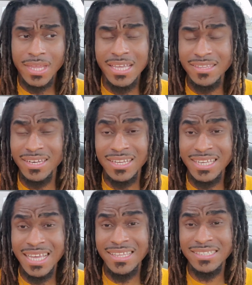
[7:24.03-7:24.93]
at the end of the
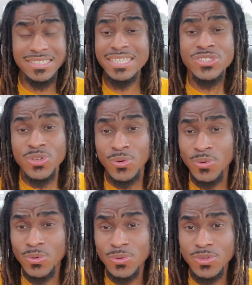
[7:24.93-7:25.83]
day, that's digital.
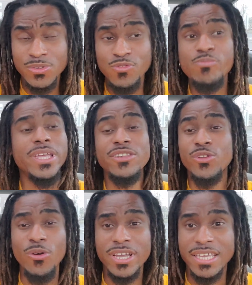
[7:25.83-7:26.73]
So you've been
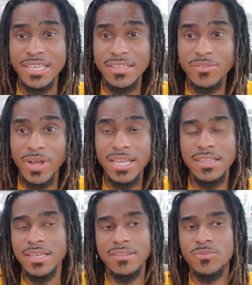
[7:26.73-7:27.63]
doing it, right?
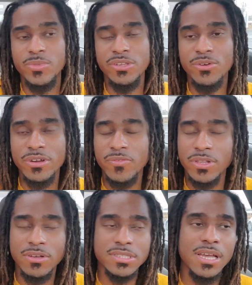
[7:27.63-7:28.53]
It's been doing it for
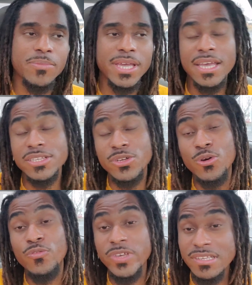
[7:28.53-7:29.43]
a long time.
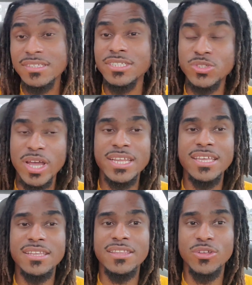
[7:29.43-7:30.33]
So Visa is trying to
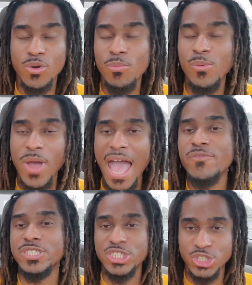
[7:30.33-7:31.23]
get the normal
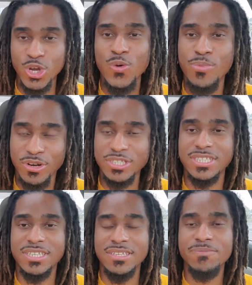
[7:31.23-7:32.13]
average Joe
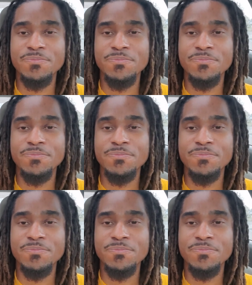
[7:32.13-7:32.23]
person